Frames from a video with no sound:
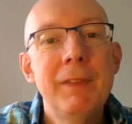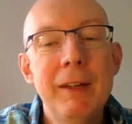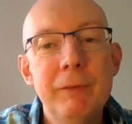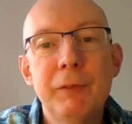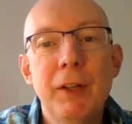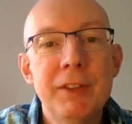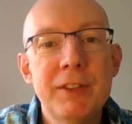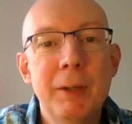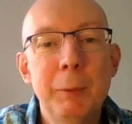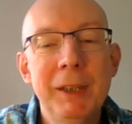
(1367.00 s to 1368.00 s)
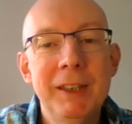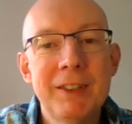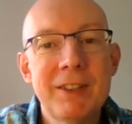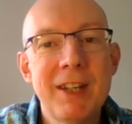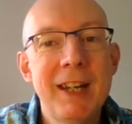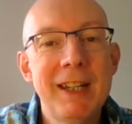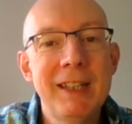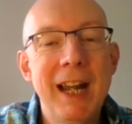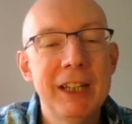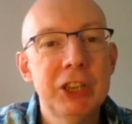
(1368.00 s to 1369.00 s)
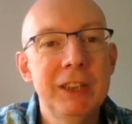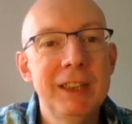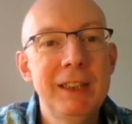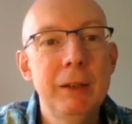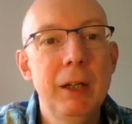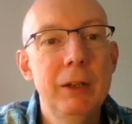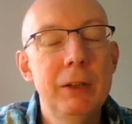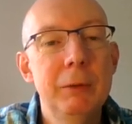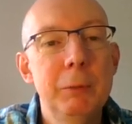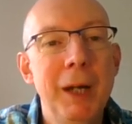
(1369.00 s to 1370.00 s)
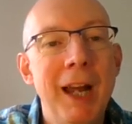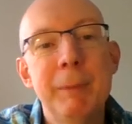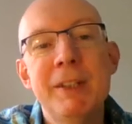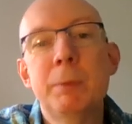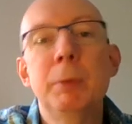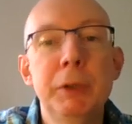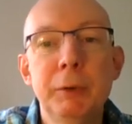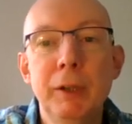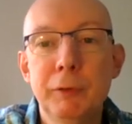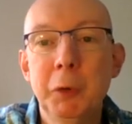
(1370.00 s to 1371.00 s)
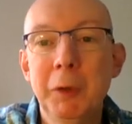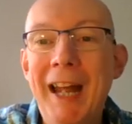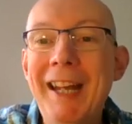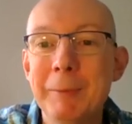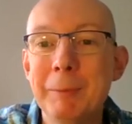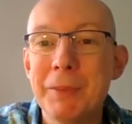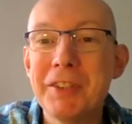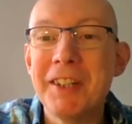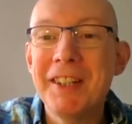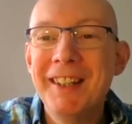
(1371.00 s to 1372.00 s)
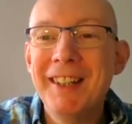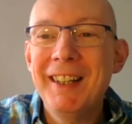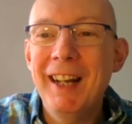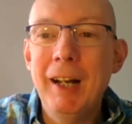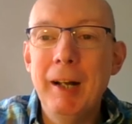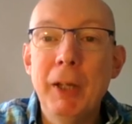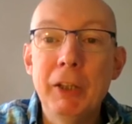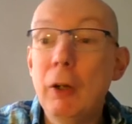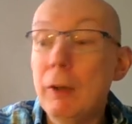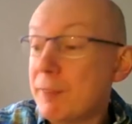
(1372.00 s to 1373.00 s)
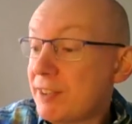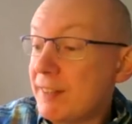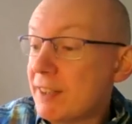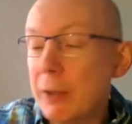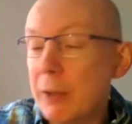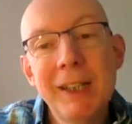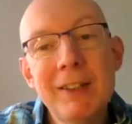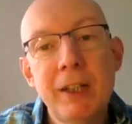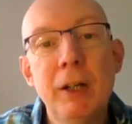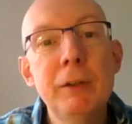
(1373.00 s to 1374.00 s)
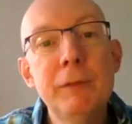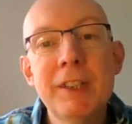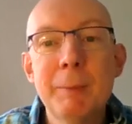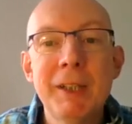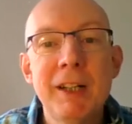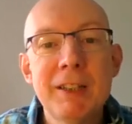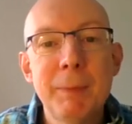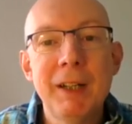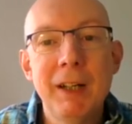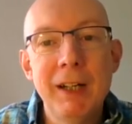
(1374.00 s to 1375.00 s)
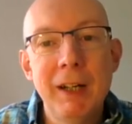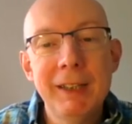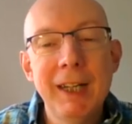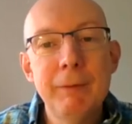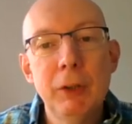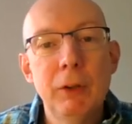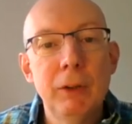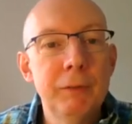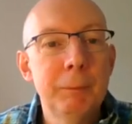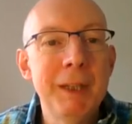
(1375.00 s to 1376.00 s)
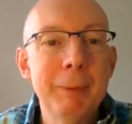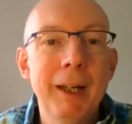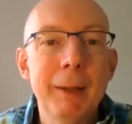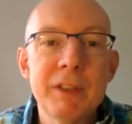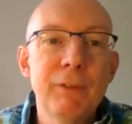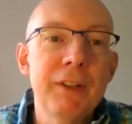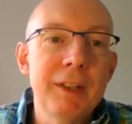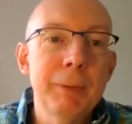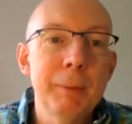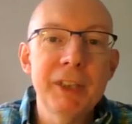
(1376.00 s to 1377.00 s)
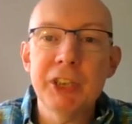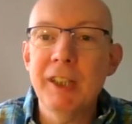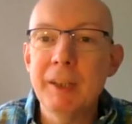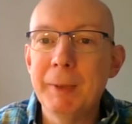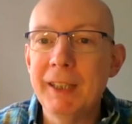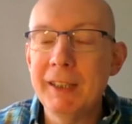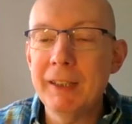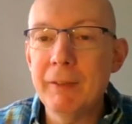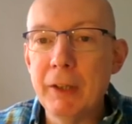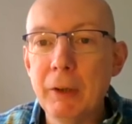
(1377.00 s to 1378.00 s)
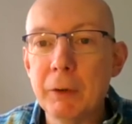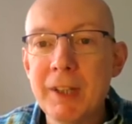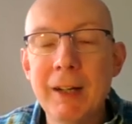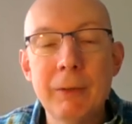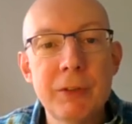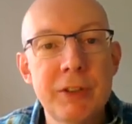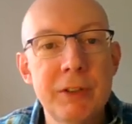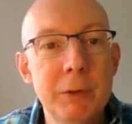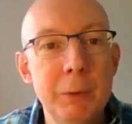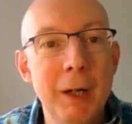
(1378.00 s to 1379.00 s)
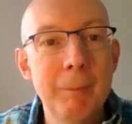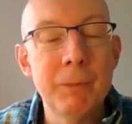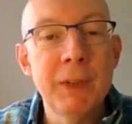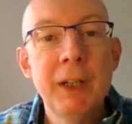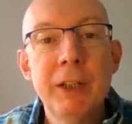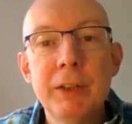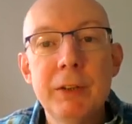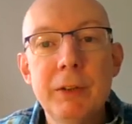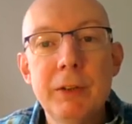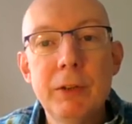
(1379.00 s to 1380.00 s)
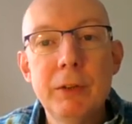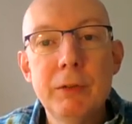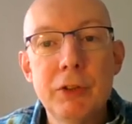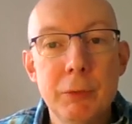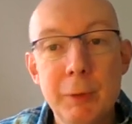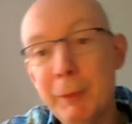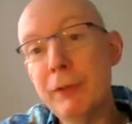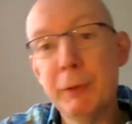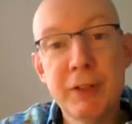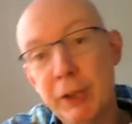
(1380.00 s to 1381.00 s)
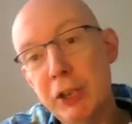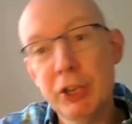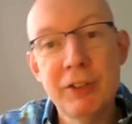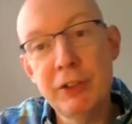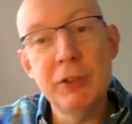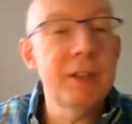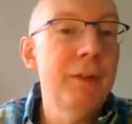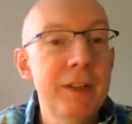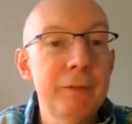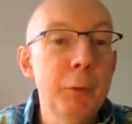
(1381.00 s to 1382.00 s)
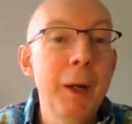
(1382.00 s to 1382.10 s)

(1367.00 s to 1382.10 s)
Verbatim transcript: then funders are willing to say, actually, we're happy to support your overall aims. Um, and a lot of us did this going into COVID. I mean, I spent, I, I, gave a lot of people I was funding permission at the beginning of the lockdown to um, to remove the restrictions and use the funding for